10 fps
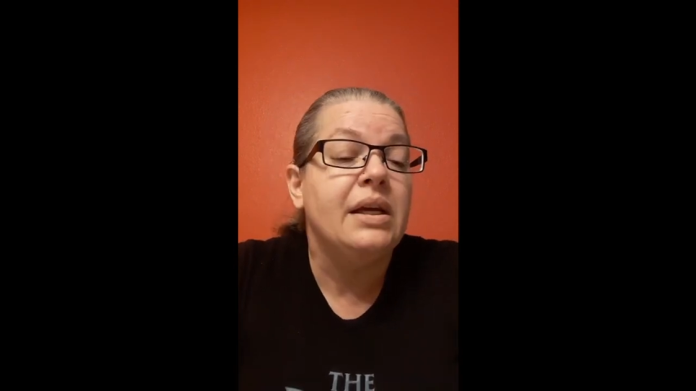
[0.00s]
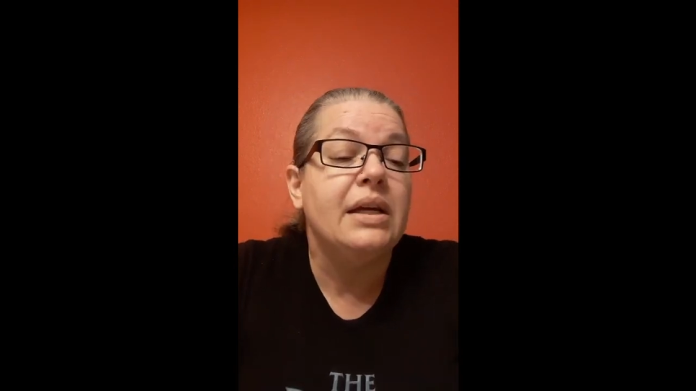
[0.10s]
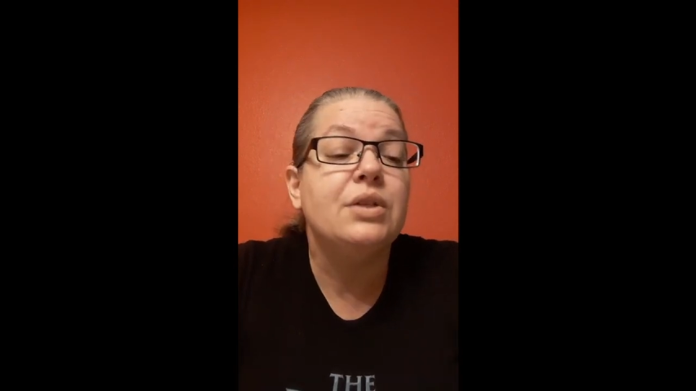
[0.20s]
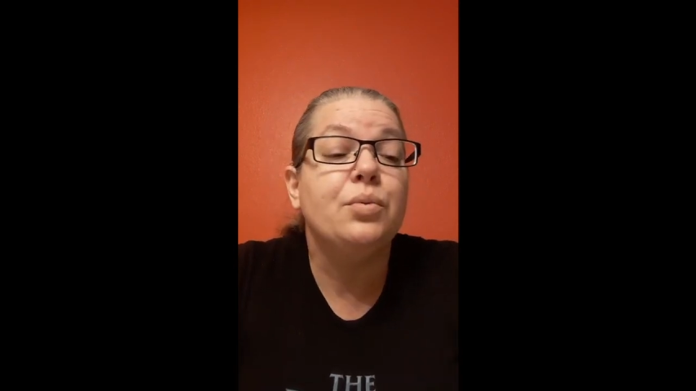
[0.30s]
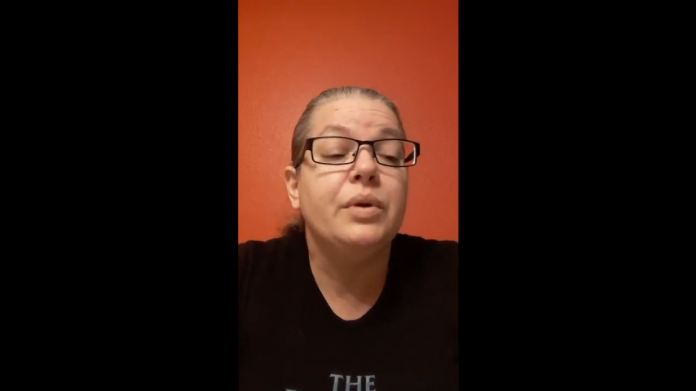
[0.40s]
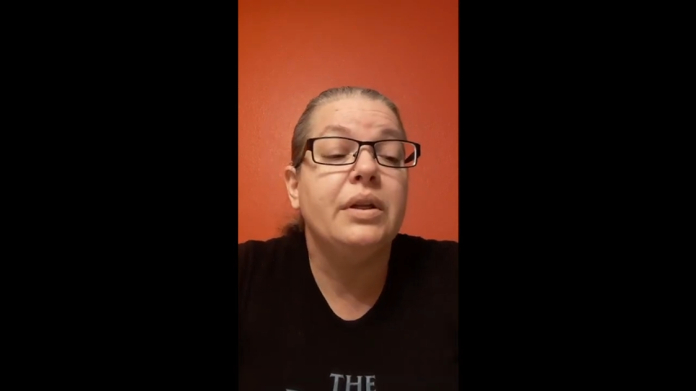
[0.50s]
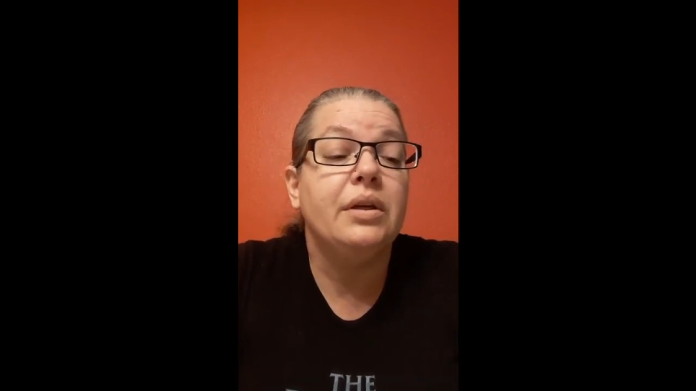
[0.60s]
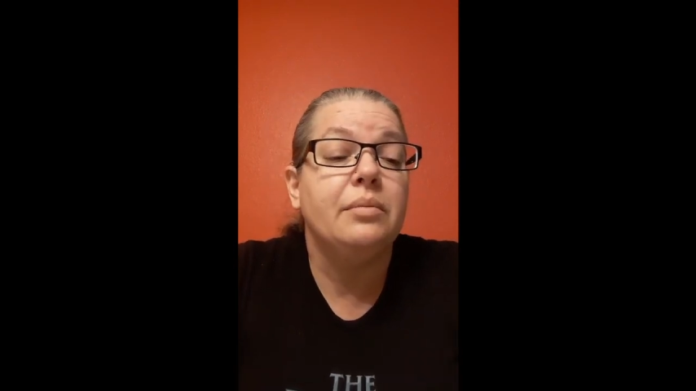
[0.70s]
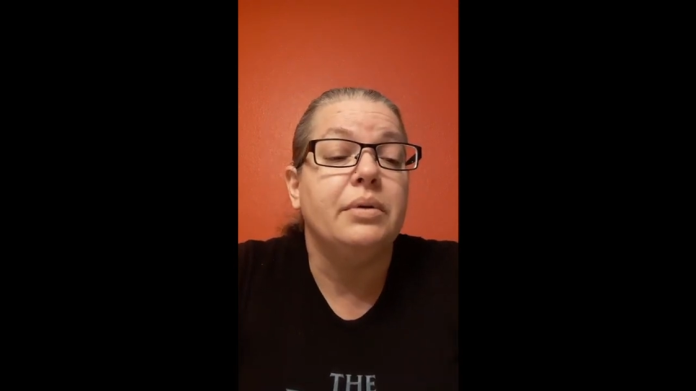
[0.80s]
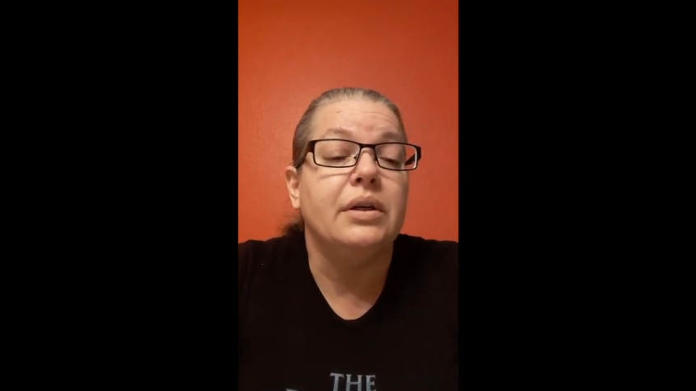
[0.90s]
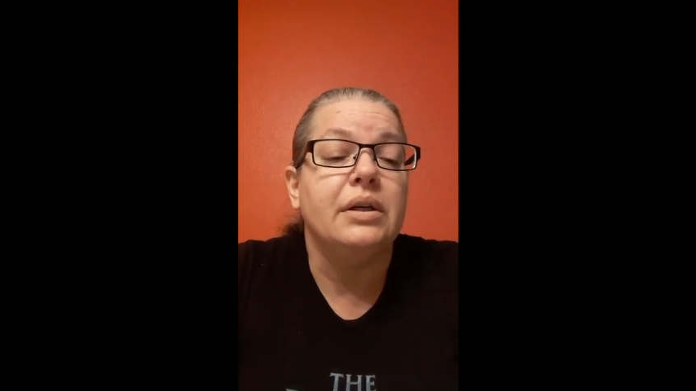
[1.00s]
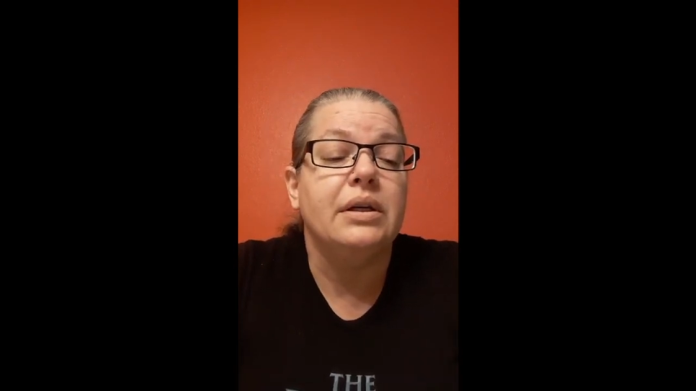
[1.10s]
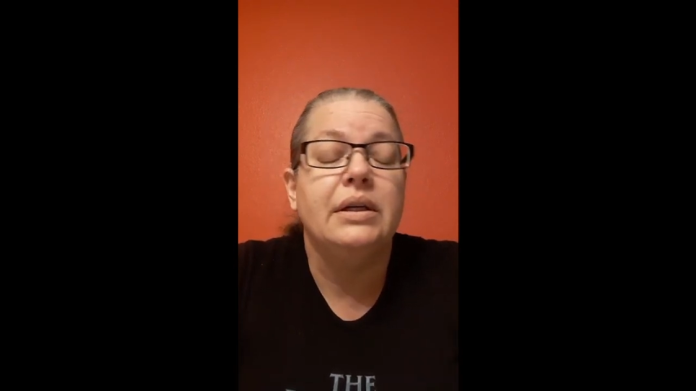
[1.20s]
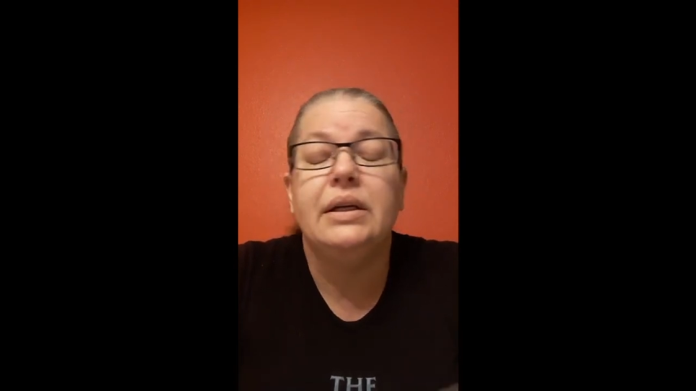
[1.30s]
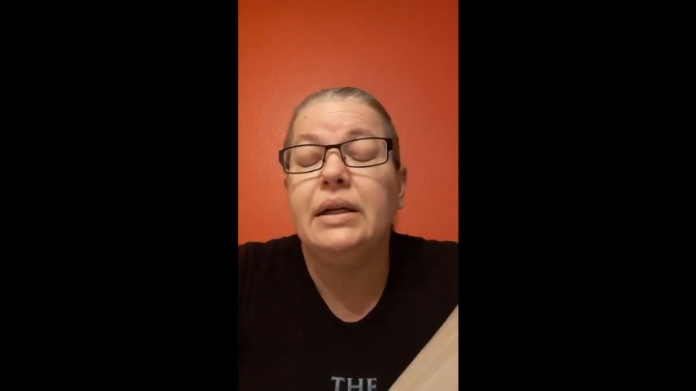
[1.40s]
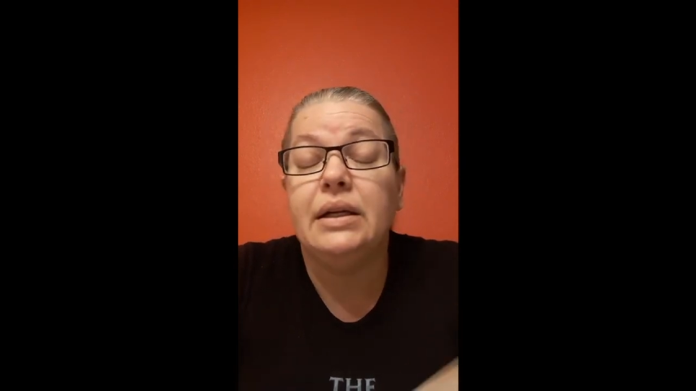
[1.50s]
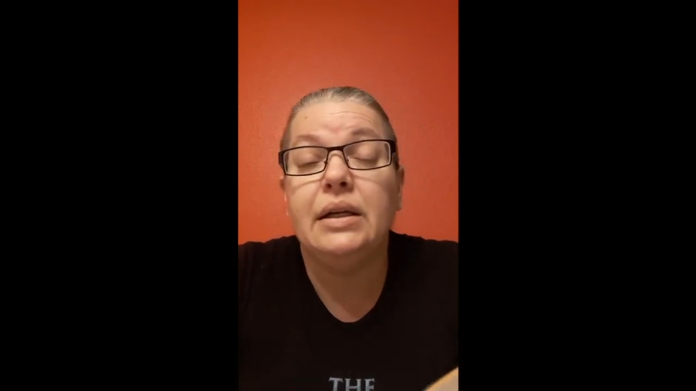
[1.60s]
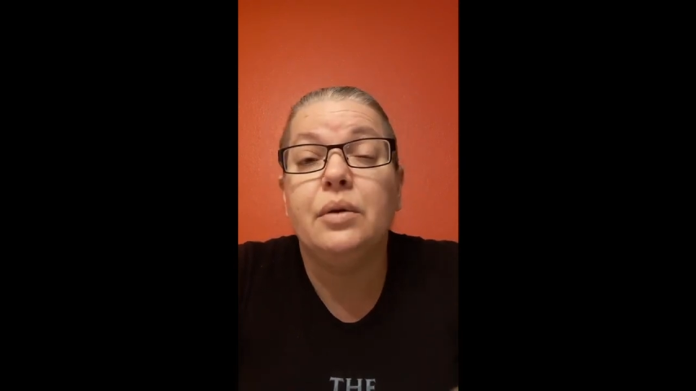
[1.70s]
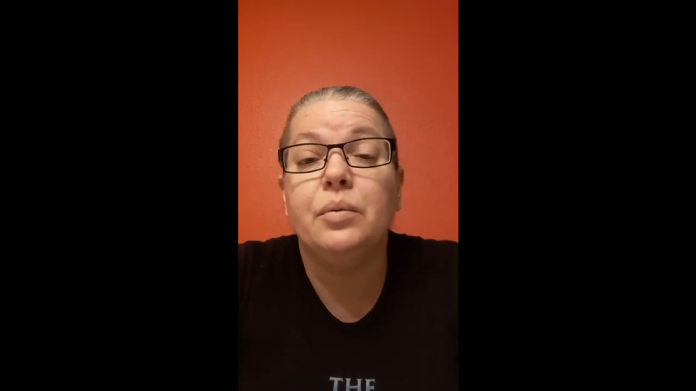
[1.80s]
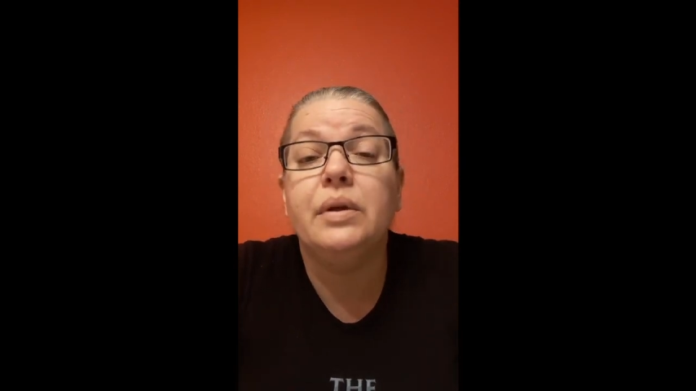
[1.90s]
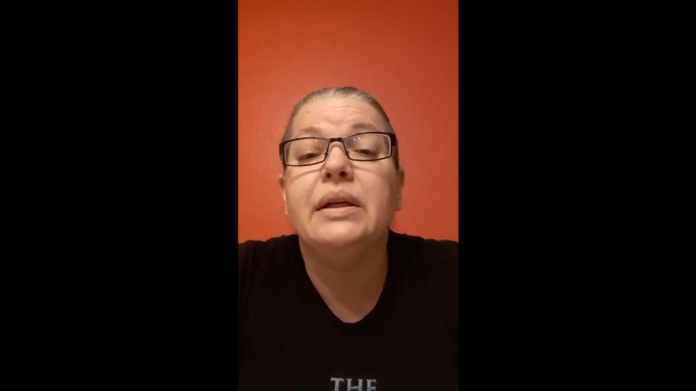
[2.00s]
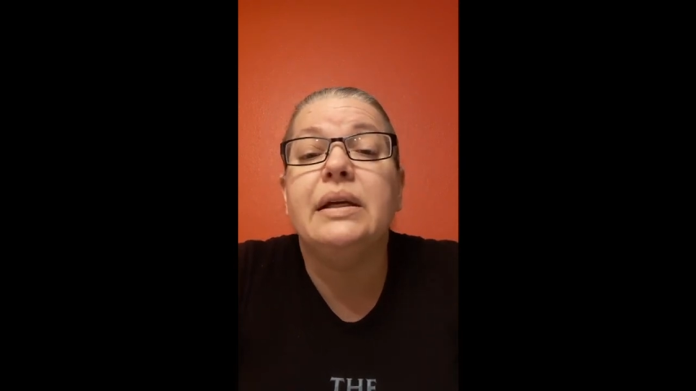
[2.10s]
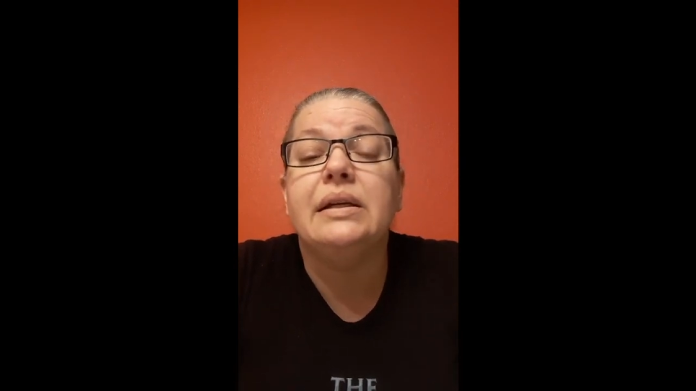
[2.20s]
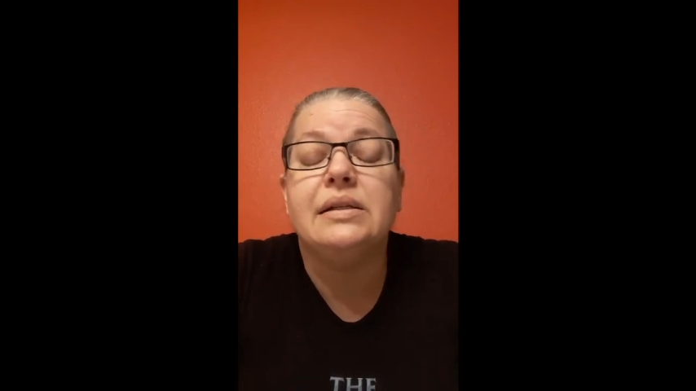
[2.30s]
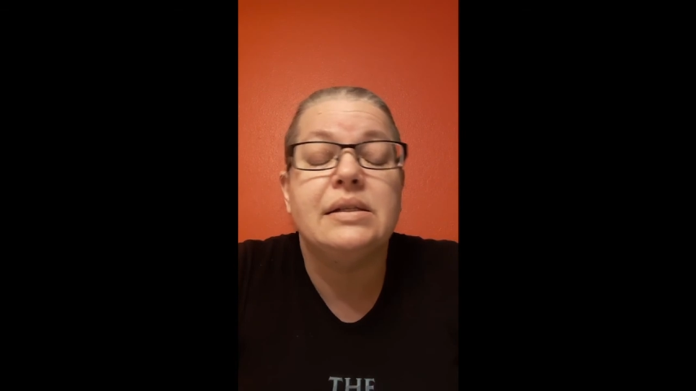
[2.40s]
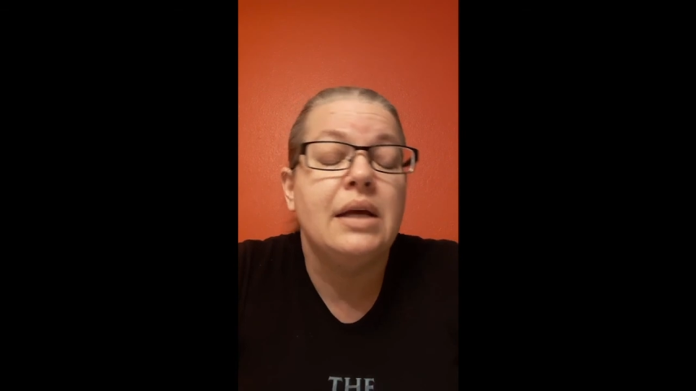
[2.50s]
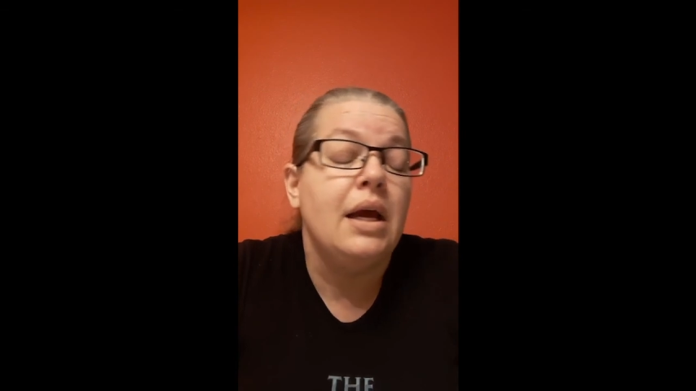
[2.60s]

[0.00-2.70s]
it's a really good book. It really is.